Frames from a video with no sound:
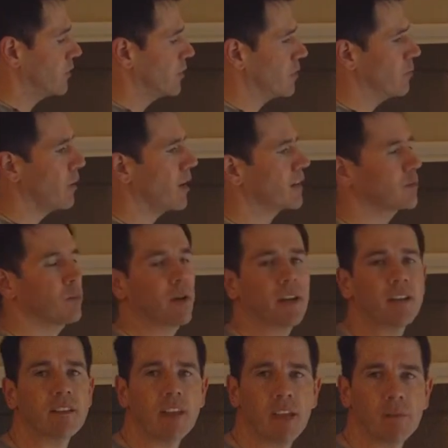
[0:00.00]
your bike's
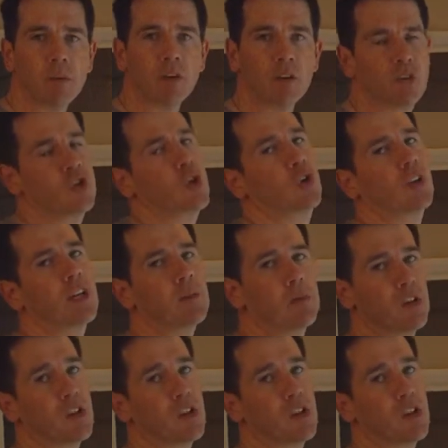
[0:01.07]
breaking down because you're not keeping